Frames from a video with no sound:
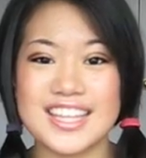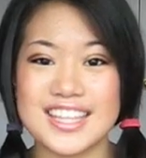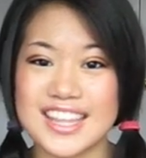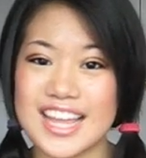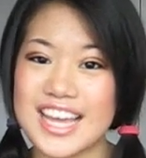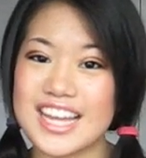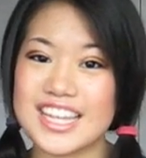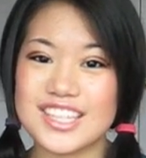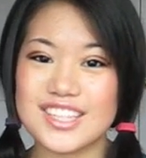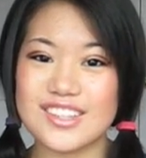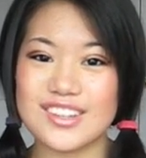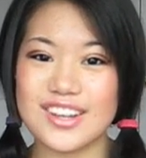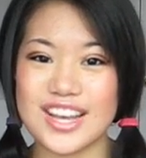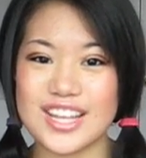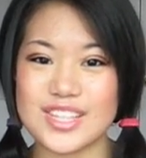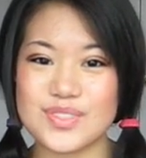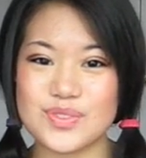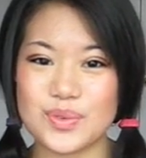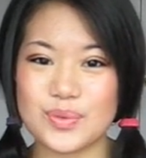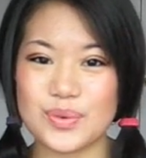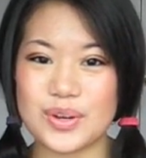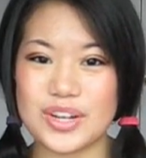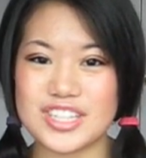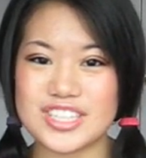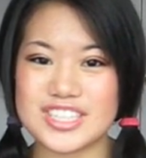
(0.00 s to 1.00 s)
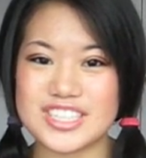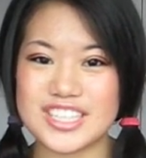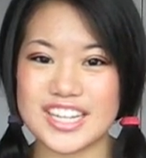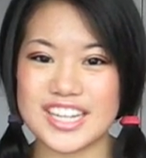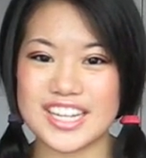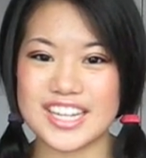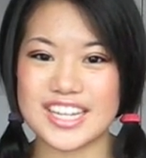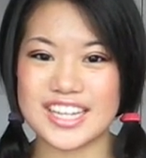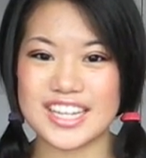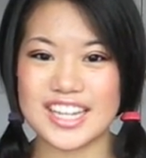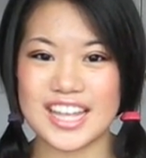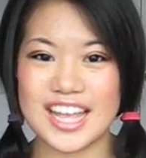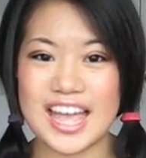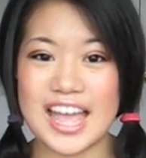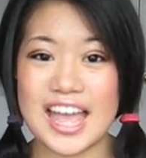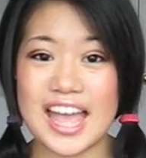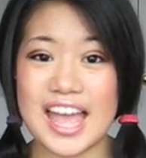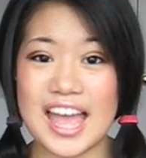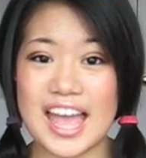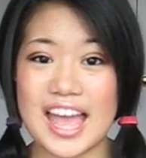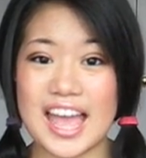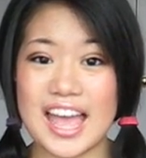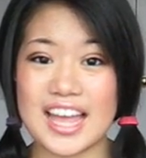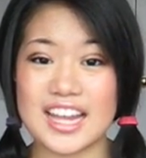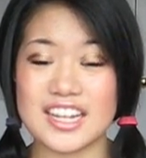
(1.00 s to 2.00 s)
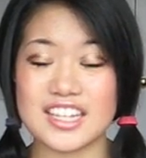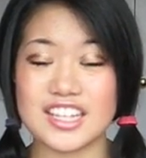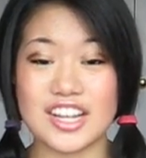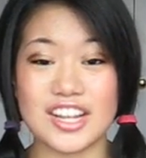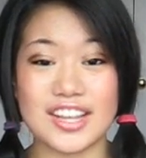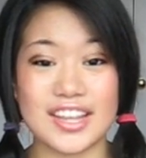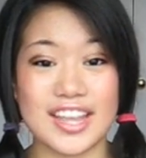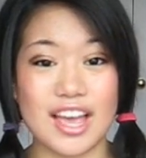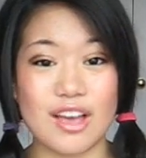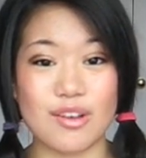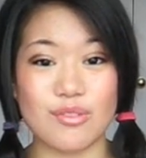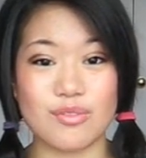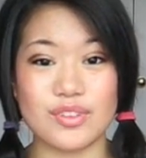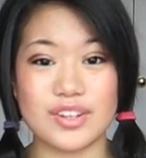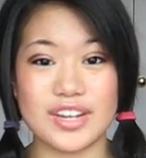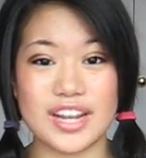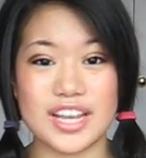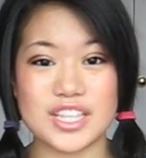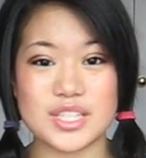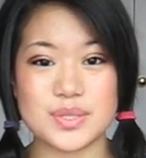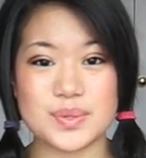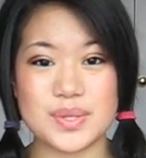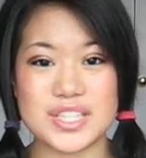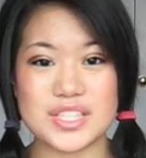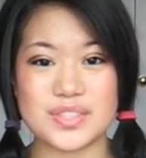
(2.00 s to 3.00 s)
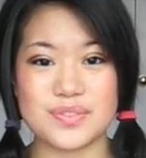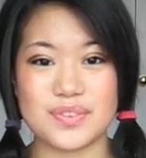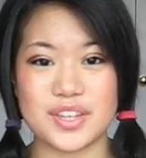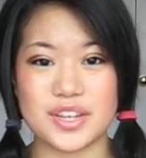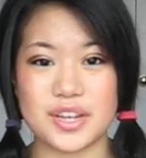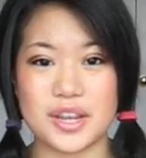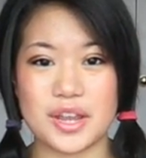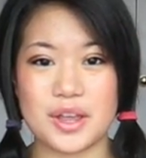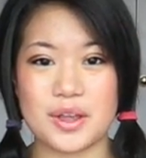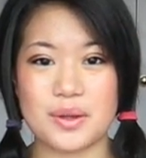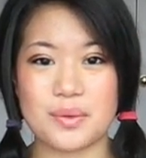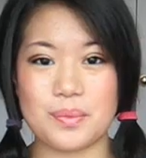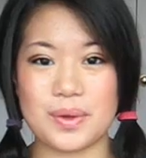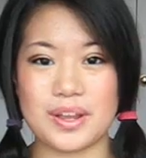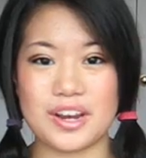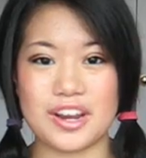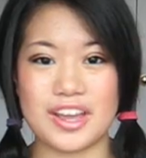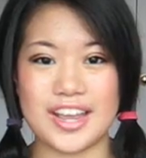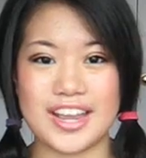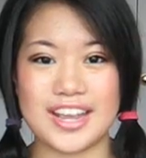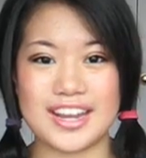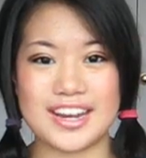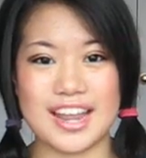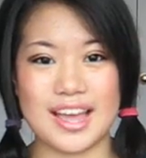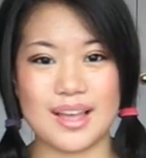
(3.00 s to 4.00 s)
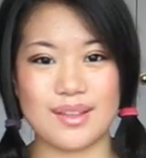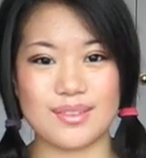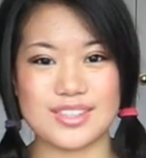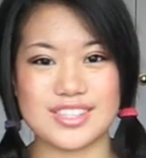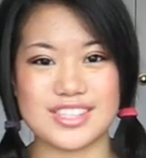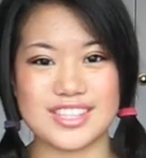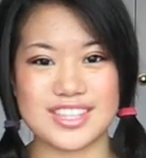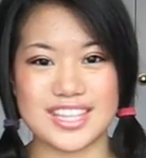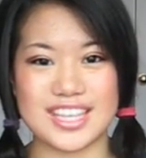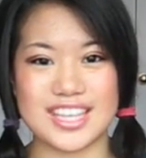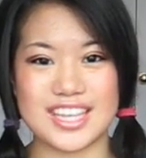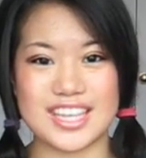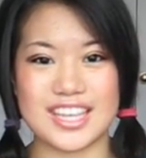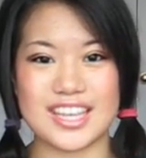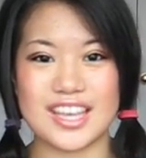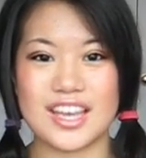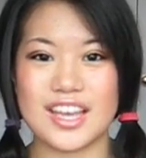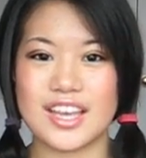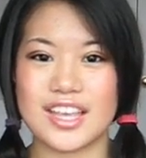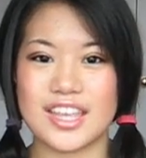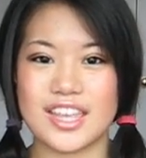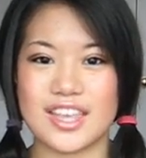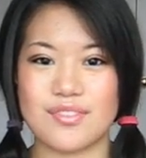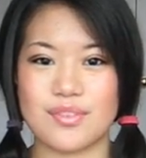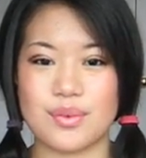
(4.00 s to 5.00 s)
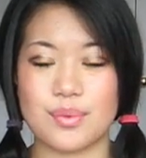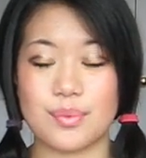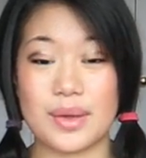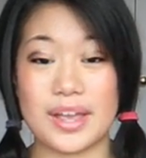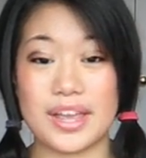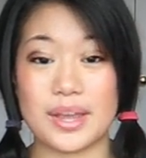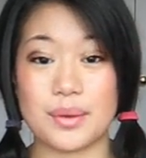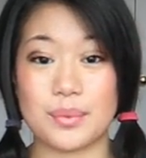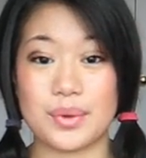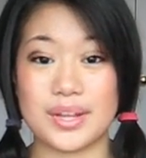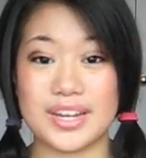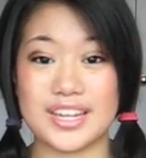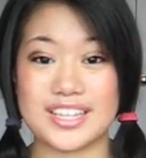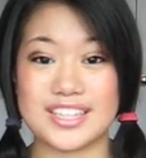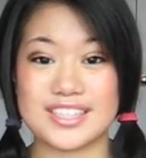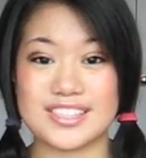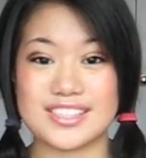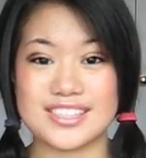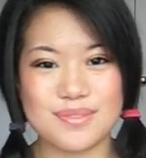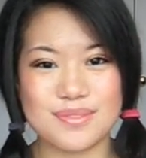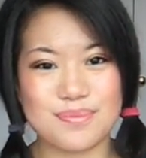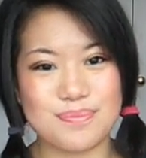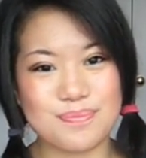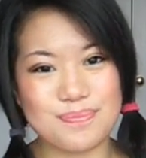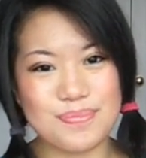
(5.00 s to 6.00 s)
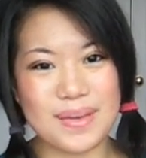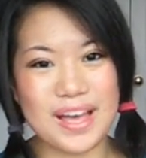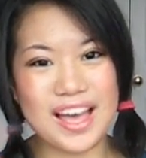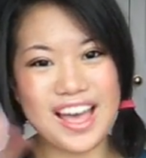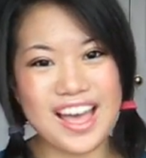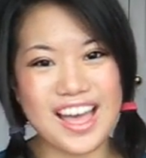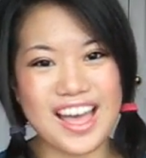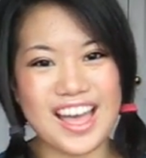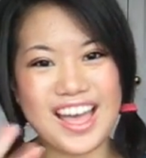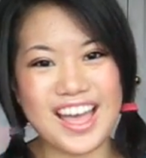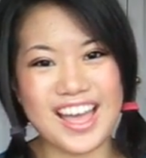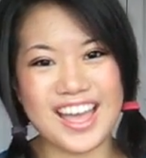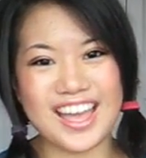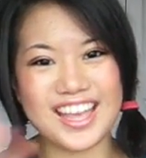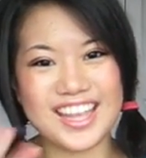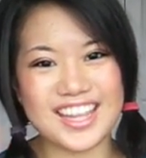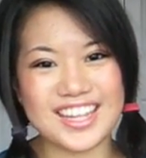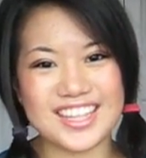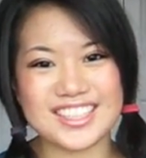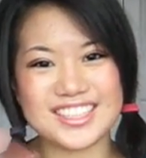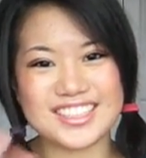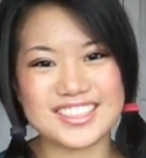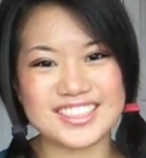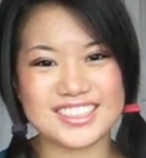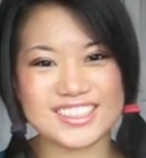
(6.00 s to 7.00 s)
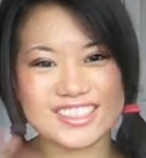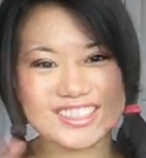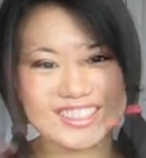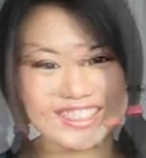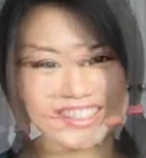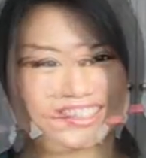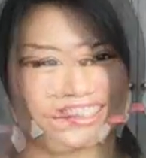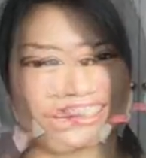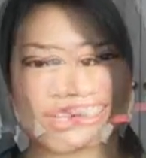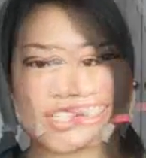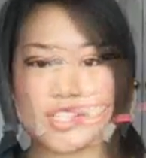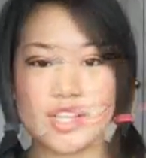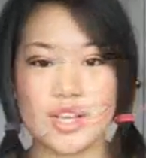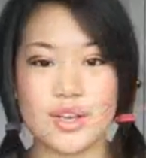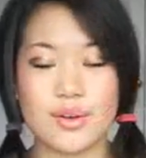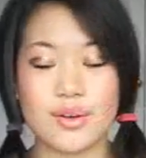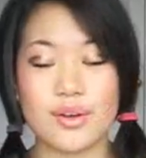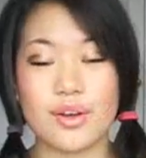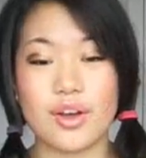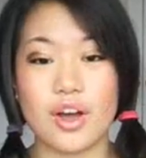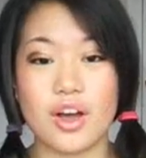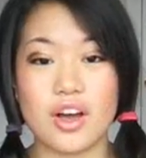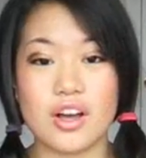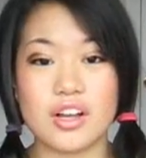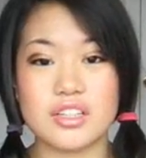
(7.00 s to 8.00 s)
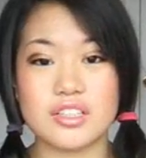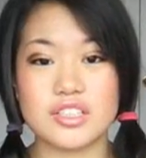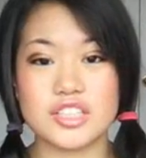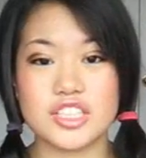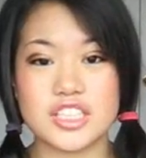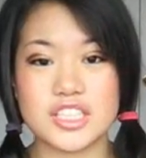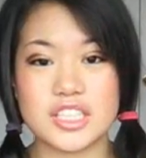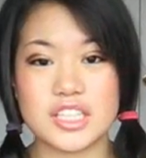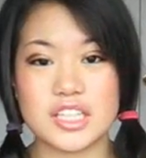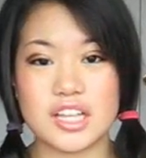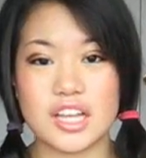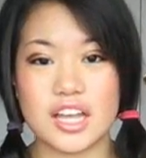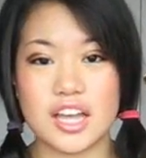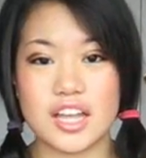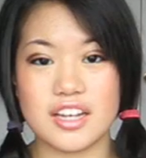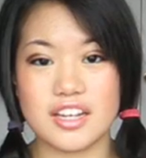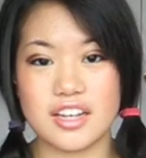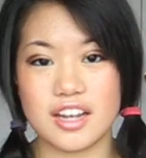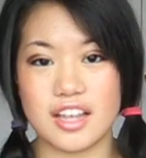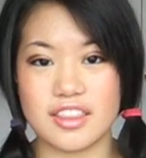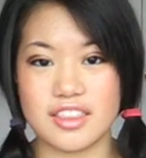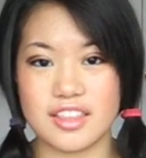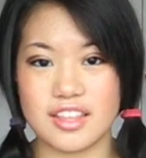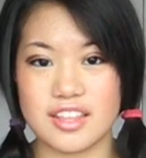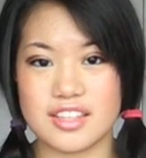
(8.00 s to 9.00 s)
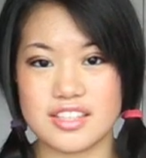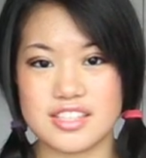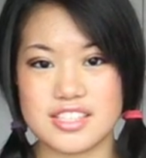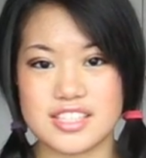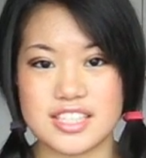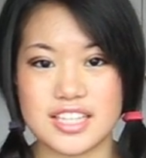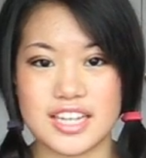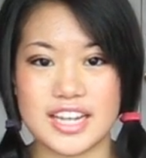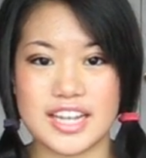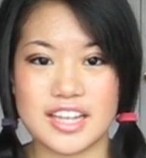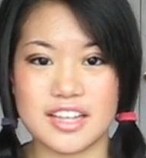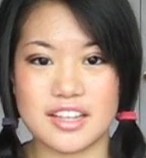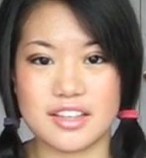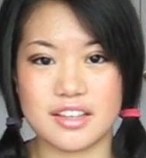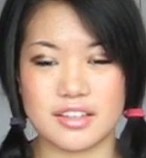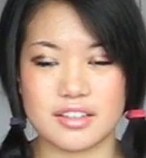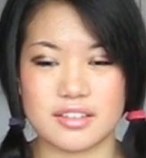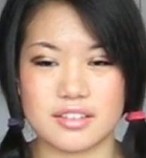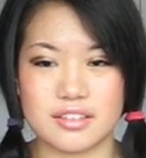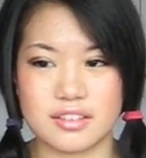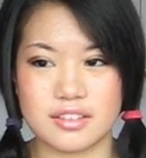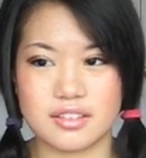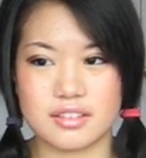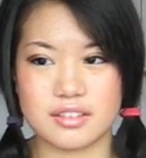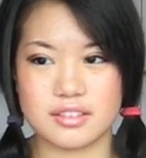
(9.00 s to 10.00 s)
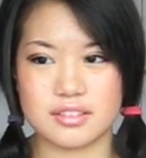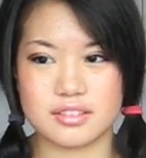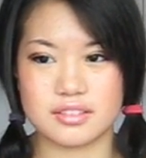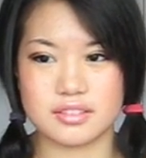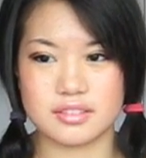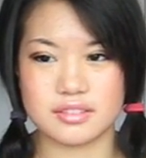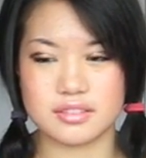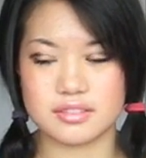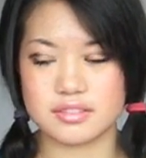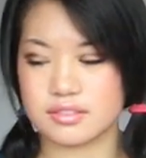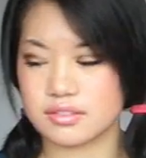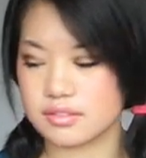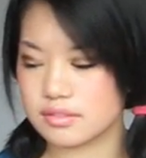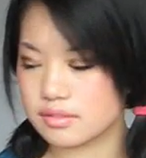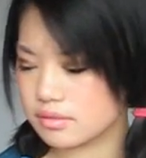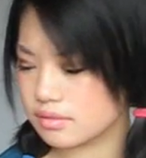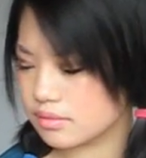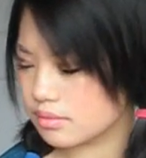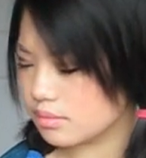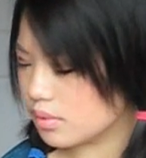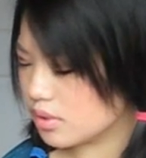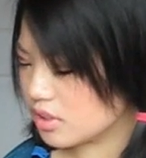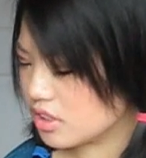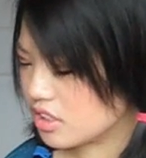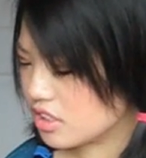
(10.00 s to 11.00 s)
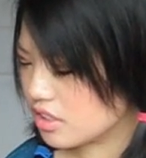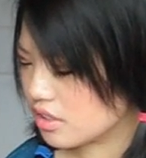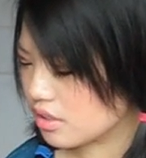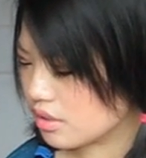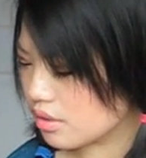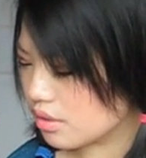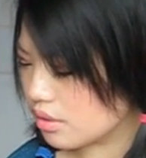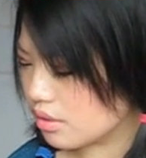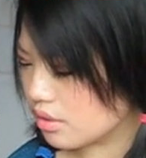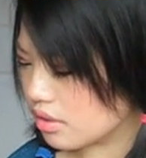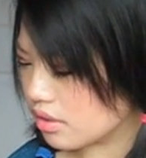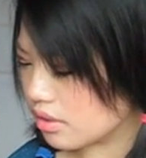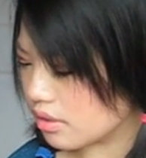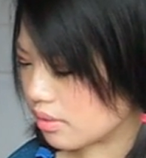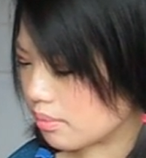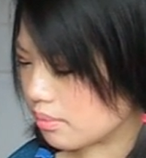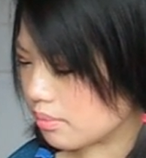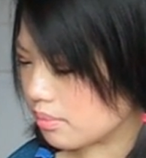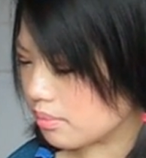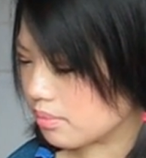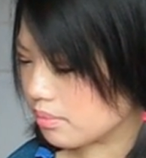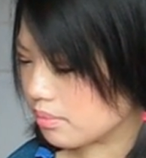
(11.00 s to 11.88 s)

Thank you guys for watching and look out for next week's video when I announce the giveaway winners. Bye! They've also got another sling... What do you call them?